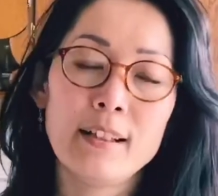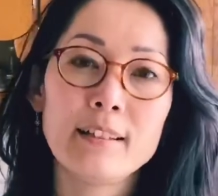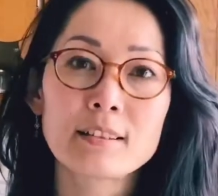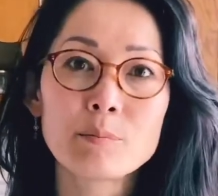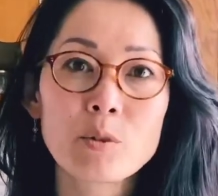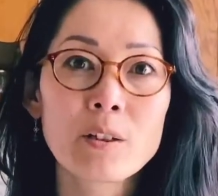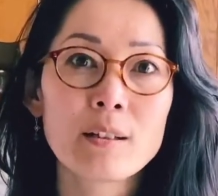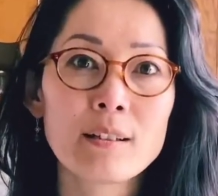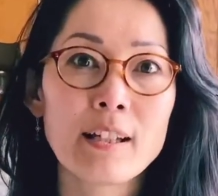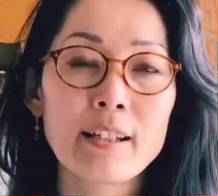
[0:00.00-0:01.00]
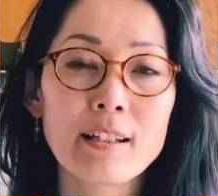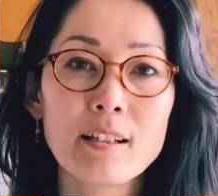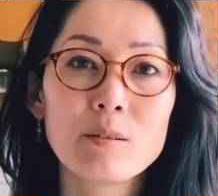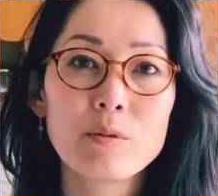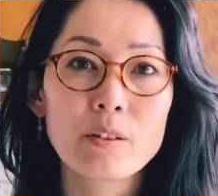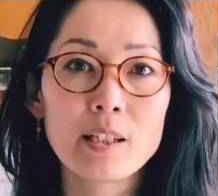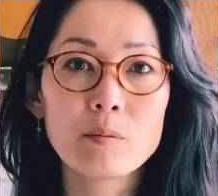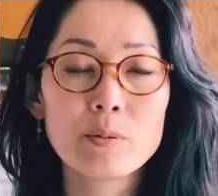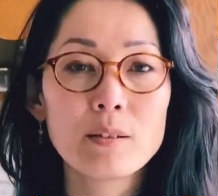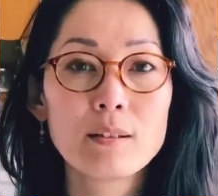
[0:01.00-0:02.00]
It's more like
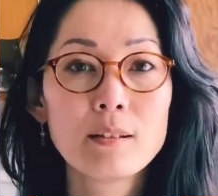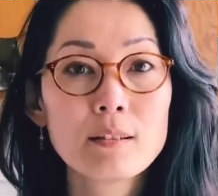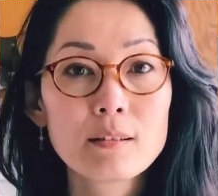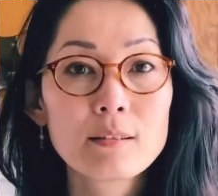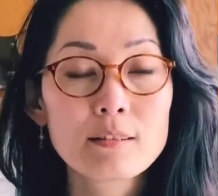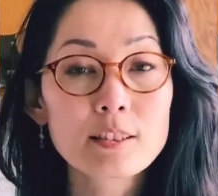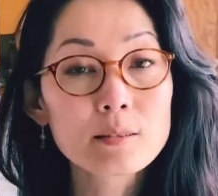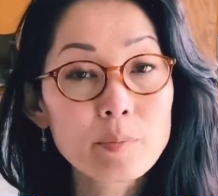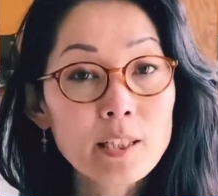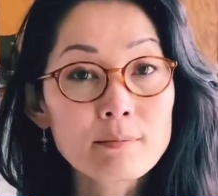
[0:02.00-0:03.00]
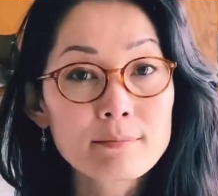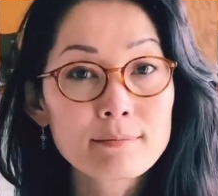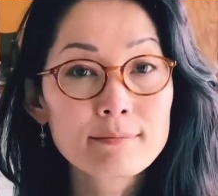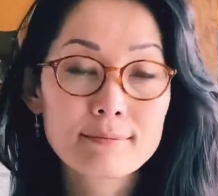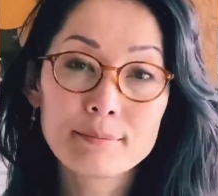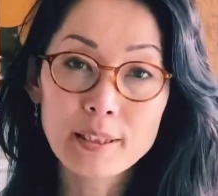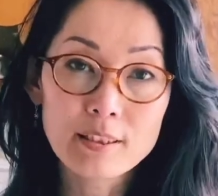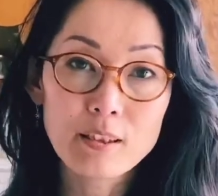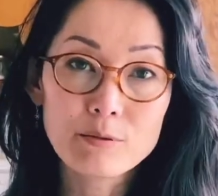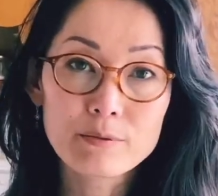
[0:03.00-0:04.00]
forgive just me,
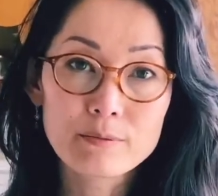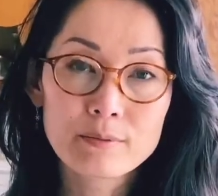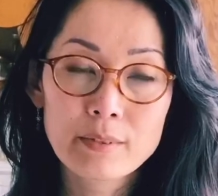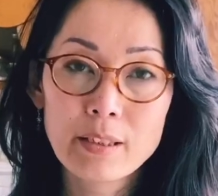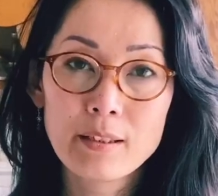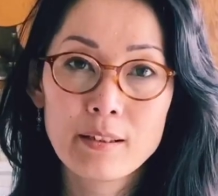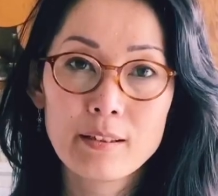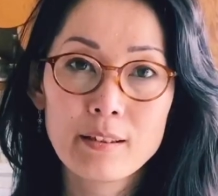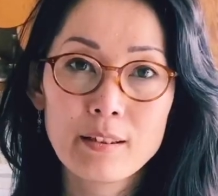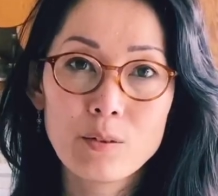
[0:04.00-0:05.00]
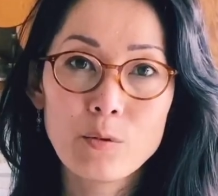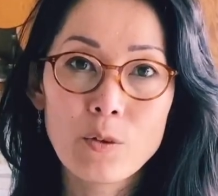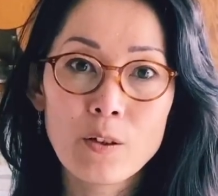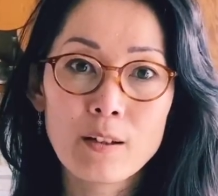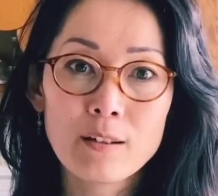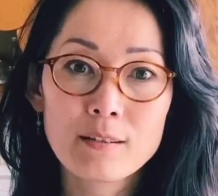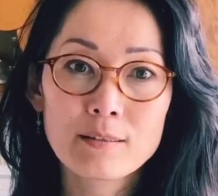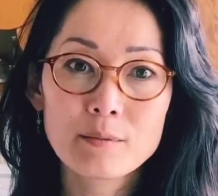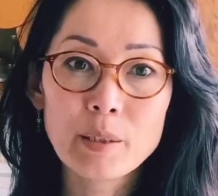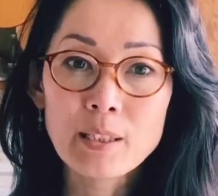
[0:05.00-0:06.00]
myself, for
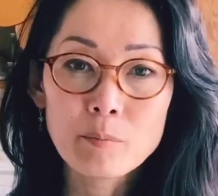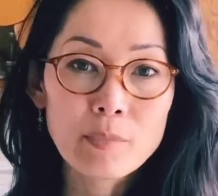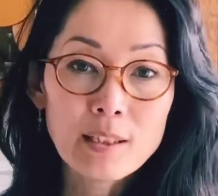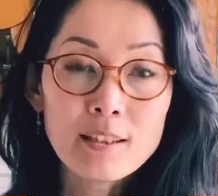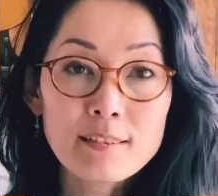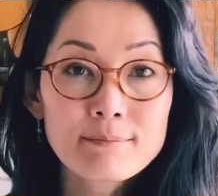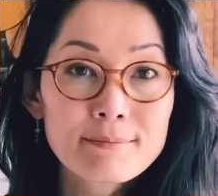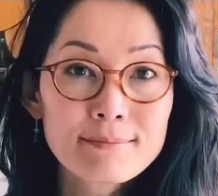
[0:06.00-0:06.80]
being me.